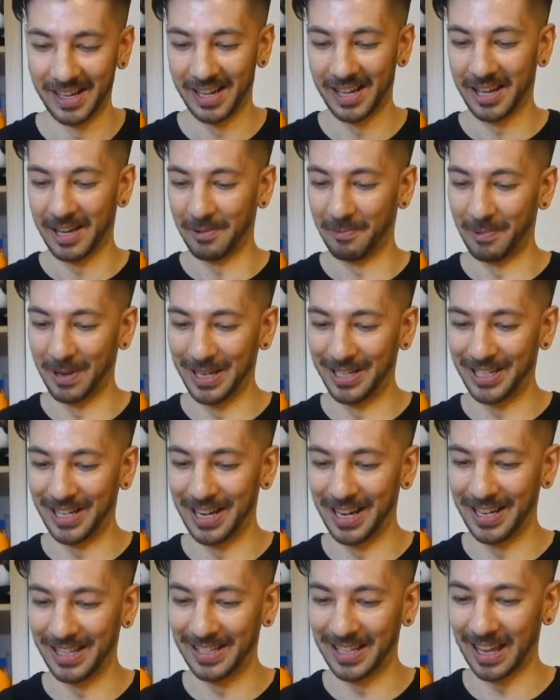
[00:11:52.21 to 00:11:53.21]
which
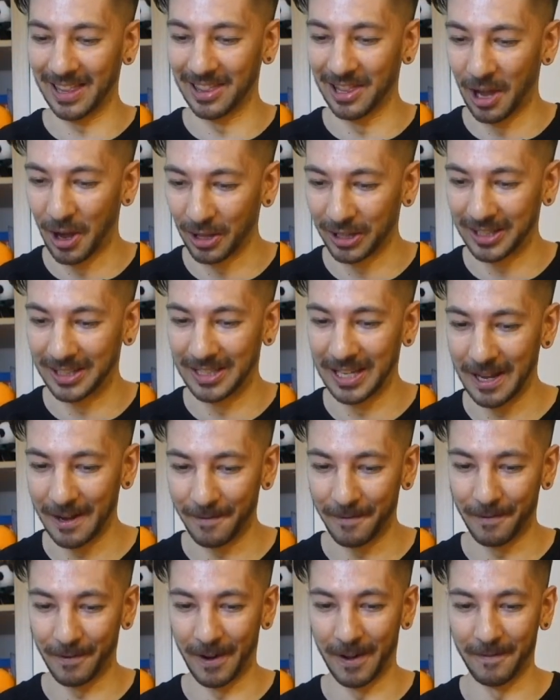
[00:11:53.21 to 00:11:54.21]
is a lot
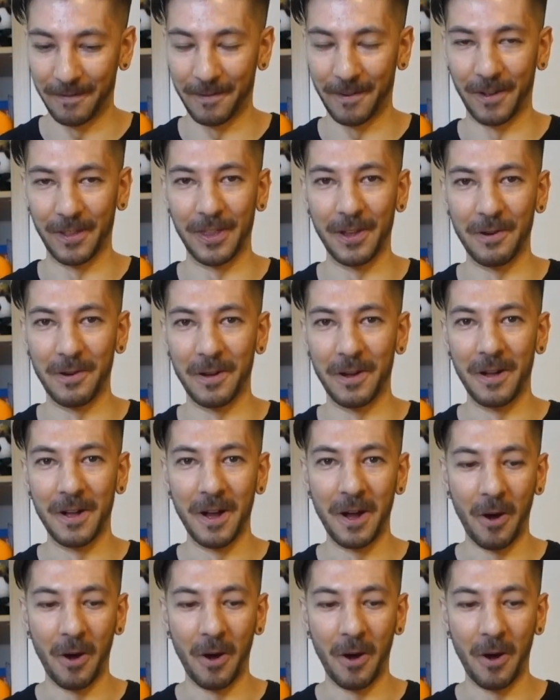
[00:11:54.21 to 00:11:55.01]
different from the